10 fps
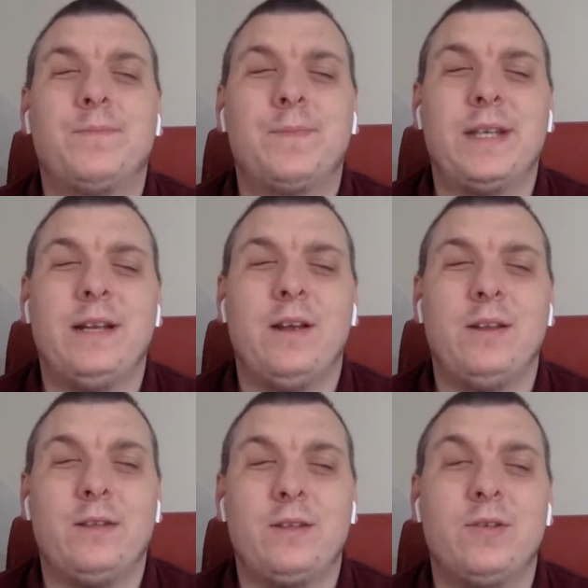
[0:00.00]
say, like
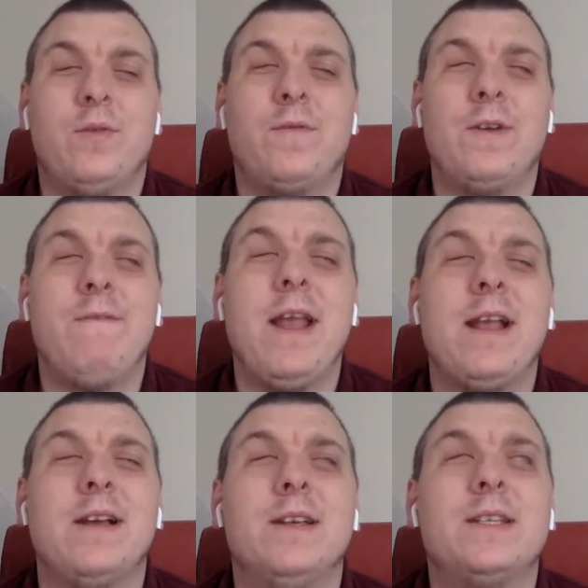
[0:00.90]
2 or 3
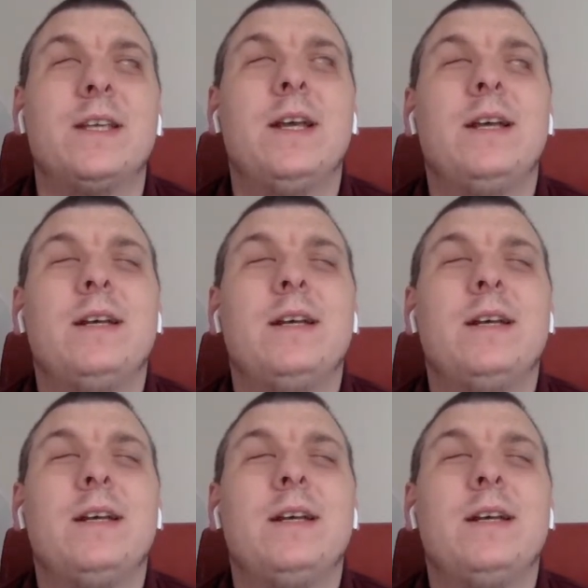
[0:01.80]
fingers,